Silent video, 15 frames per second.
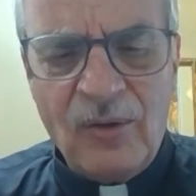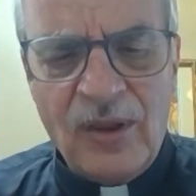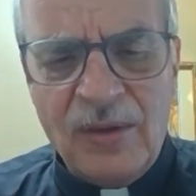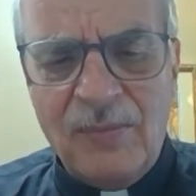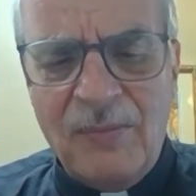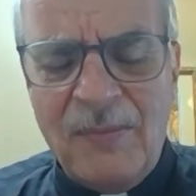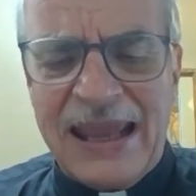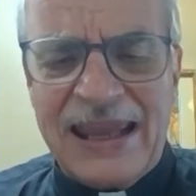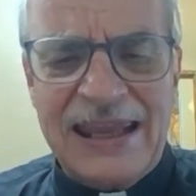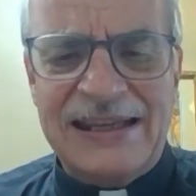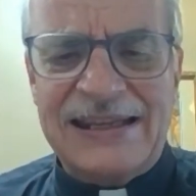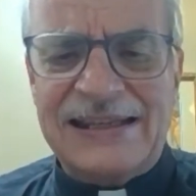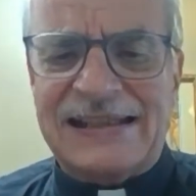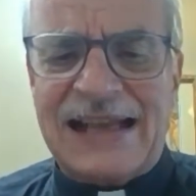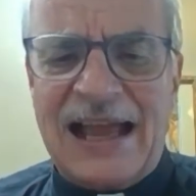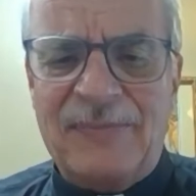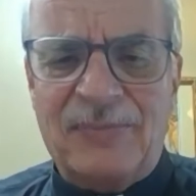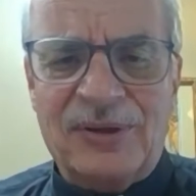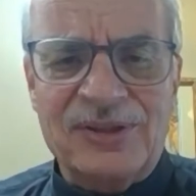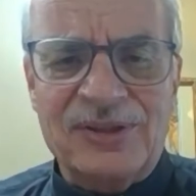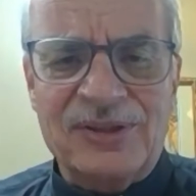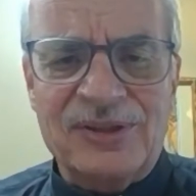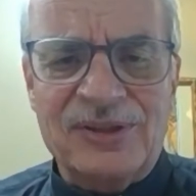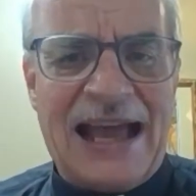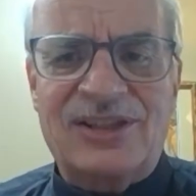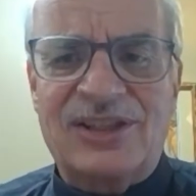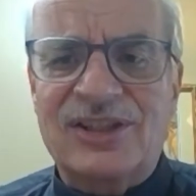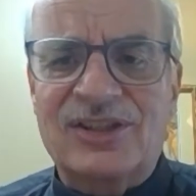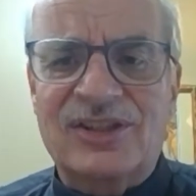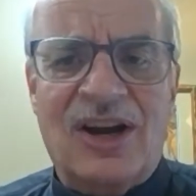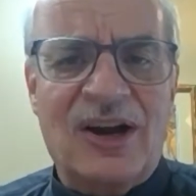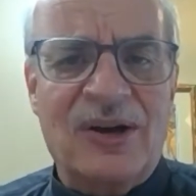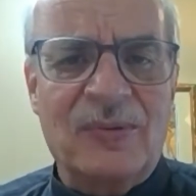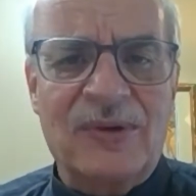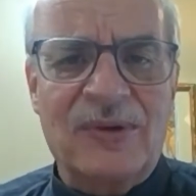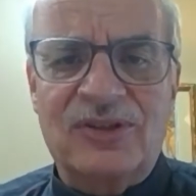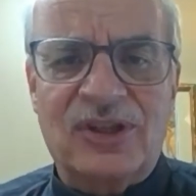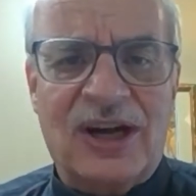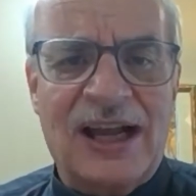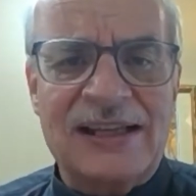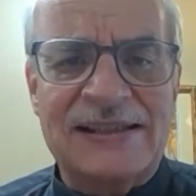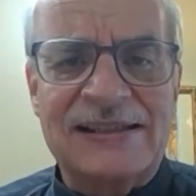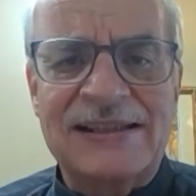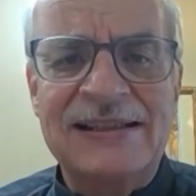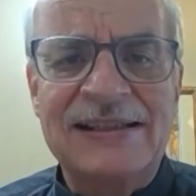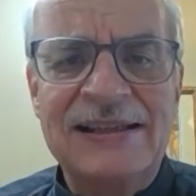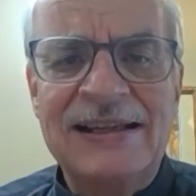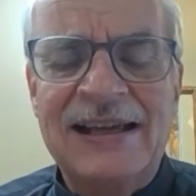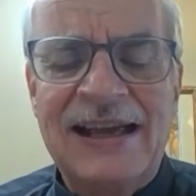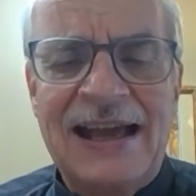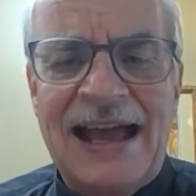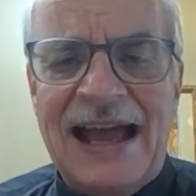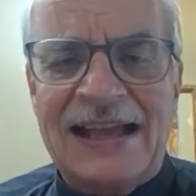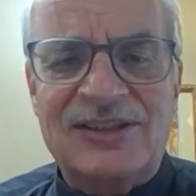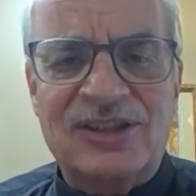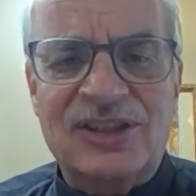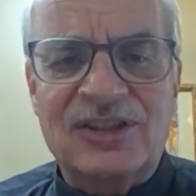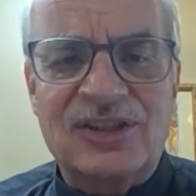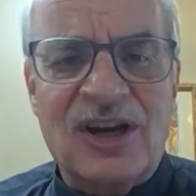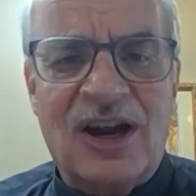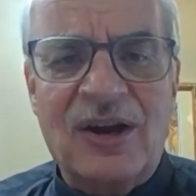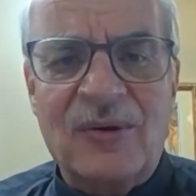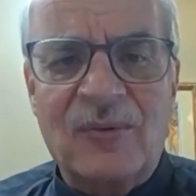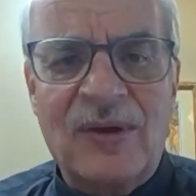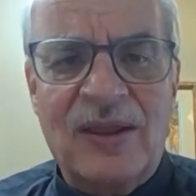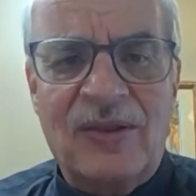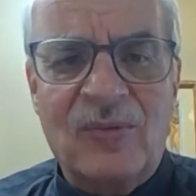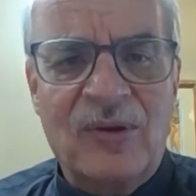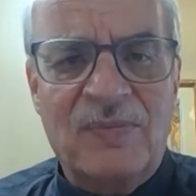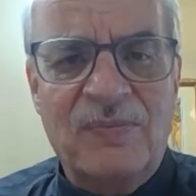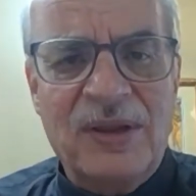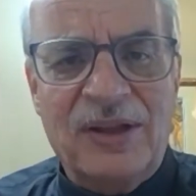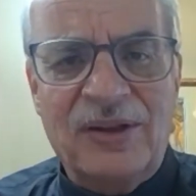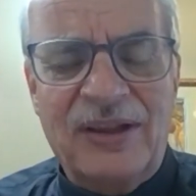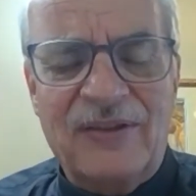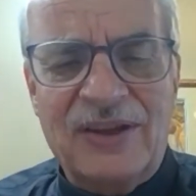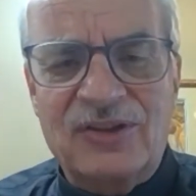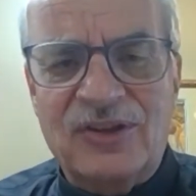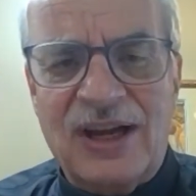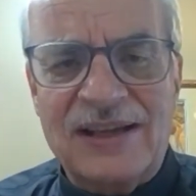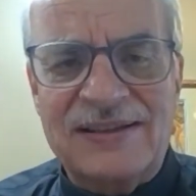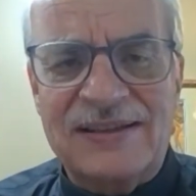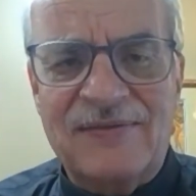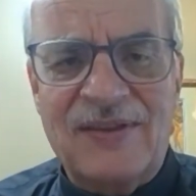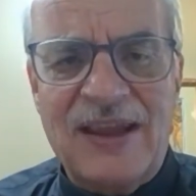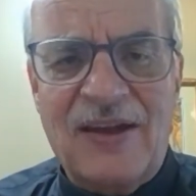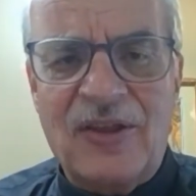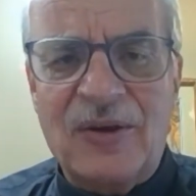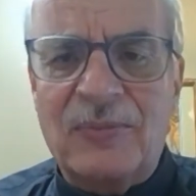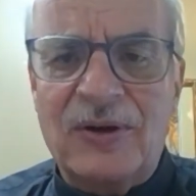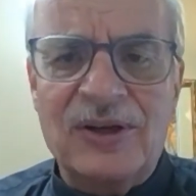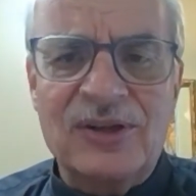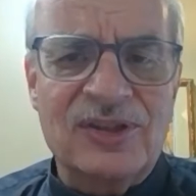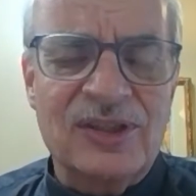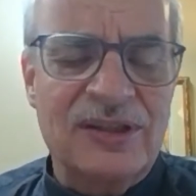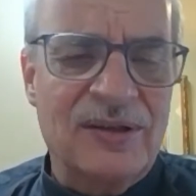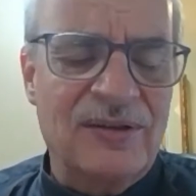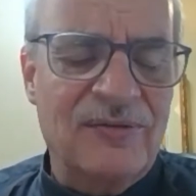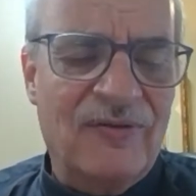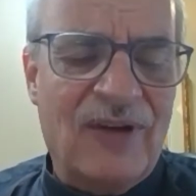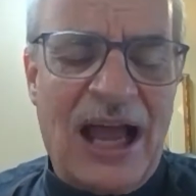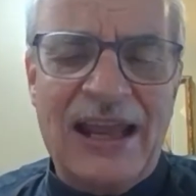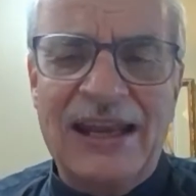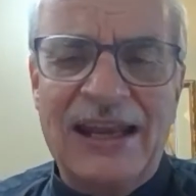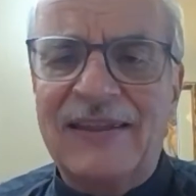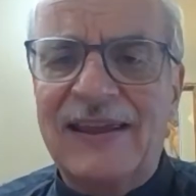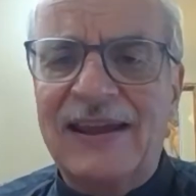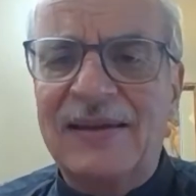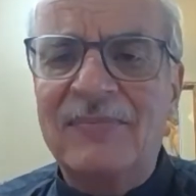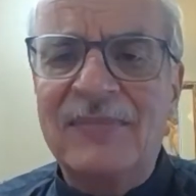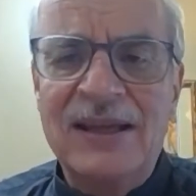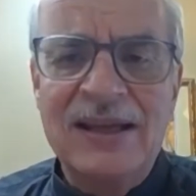making disciples has to start with trust, has to start with building the trust of the other person, inviting them